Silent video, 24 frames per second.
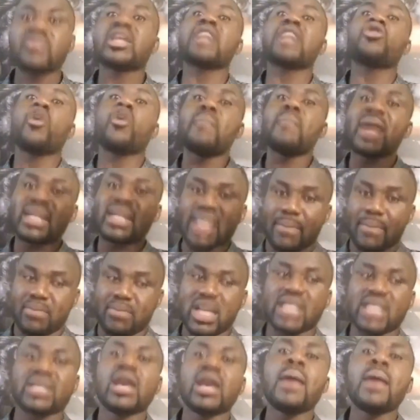Then they will make the
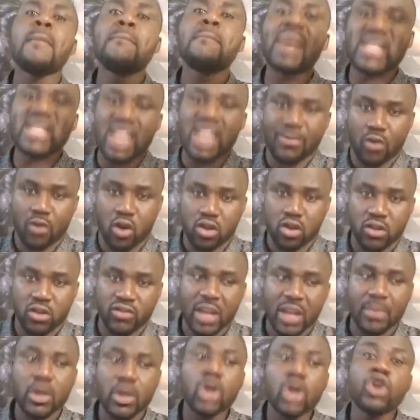place better for all of
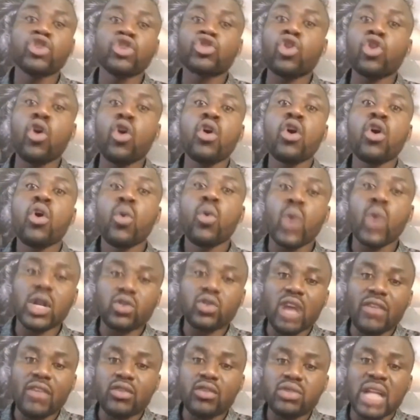them. So what
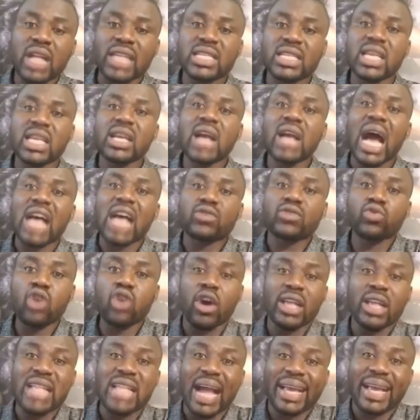you got to do now say, as we
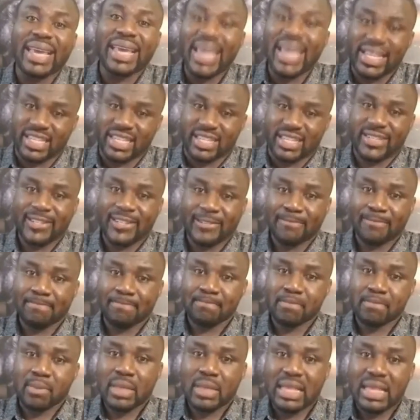already now cage,
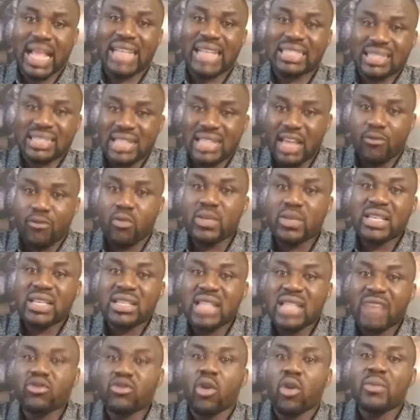now slave will be
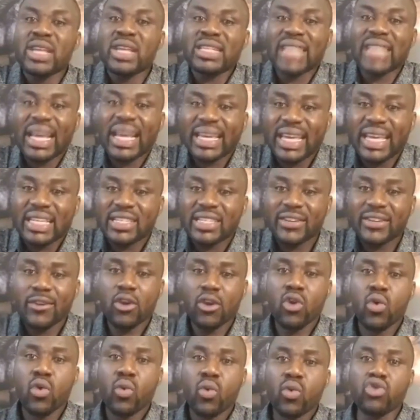slave, they will be inside cage.
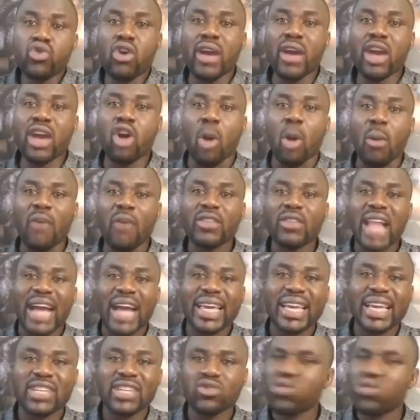We don't already come out for that
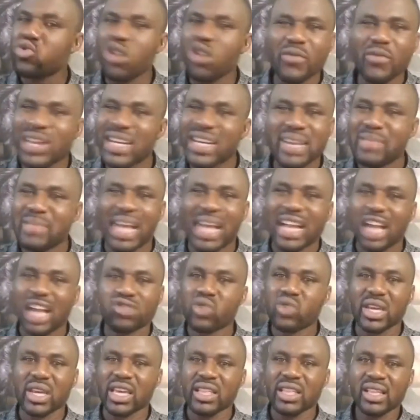cage. We will not be green the
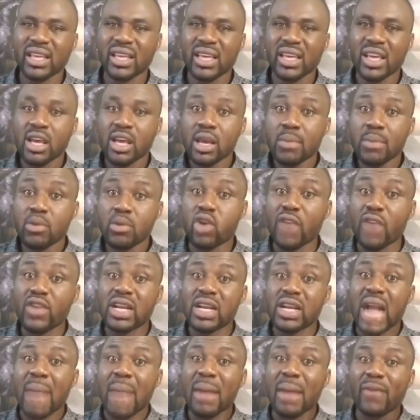country again. Because if
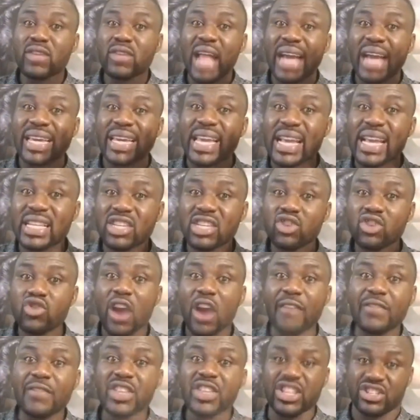you come out for that cage, you
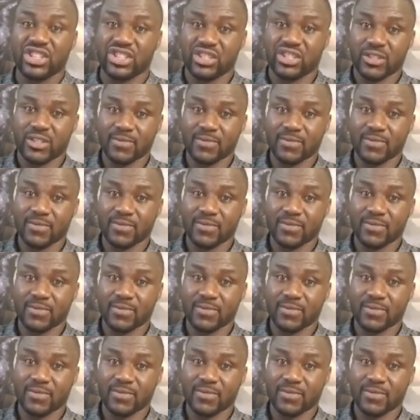are finished.